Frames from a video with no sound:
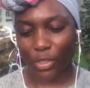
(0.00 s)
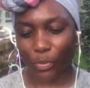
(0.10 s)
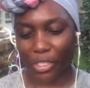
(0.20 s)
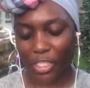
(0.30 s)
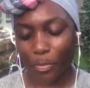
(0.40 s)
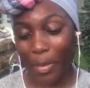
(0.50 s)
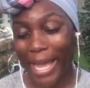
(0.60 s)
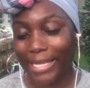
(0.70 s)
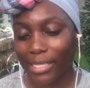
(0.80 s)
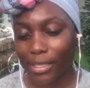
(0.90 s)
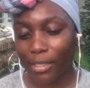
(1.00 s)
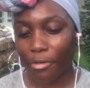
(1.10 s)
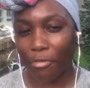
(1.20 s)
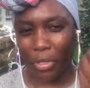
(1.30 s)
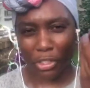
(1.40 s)
respect
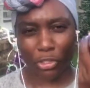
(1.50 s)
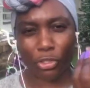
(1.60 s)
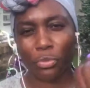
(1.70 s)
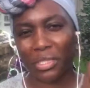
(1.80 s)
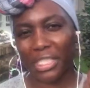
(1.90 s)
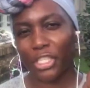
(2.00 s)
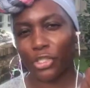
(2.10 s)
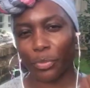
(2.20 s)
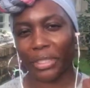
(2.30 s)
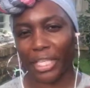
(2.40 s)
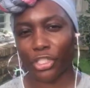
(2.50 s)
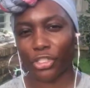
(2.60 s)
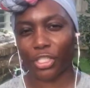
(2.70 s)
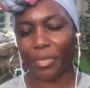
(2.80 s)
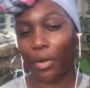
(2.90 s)
for the student-teacher
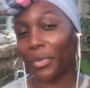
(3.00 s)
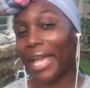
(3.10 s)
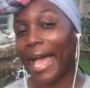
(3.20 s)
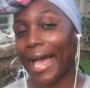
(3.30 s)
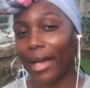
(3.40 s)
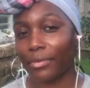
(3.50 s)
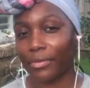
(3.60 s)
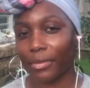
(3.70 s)
relationship that we have.